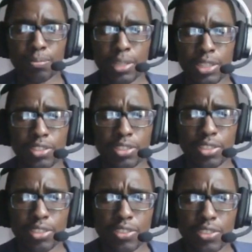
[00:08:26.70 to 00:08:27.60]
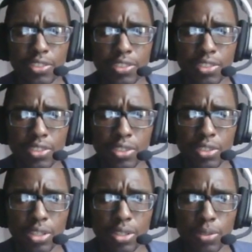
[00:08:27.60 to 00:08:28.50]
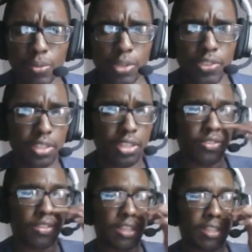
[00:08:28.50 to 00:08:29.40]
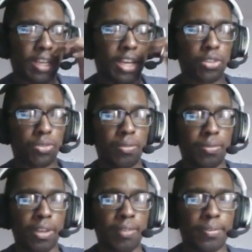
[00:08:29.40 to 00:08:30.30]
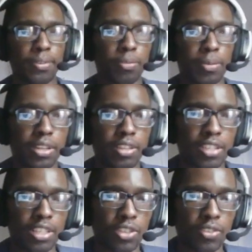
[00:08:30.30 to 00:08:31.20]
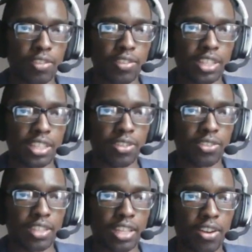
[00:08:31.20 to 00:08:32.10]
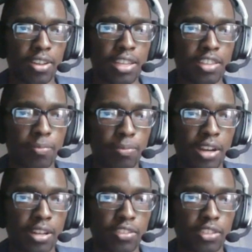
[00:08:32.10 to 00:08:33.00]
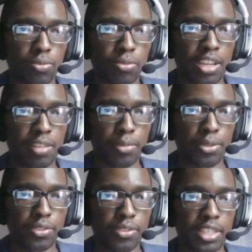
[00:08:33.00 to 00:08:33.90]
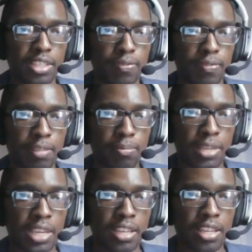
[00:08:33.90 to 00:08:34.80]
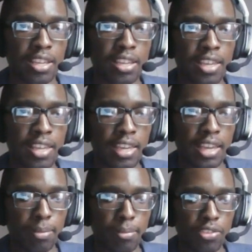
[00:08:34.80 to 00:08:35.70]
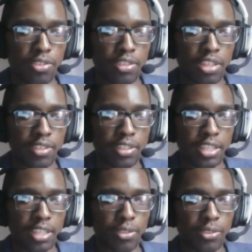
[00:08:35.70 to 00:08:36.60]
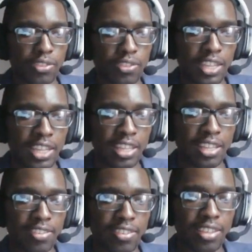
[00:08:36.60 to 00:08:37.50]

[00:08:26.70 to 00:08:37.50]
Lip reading: My goodness. Words cannot articulate how grateful I feel about Nintendo and everything else, and how it inspired us to create most of these fan-made animations and everything else. And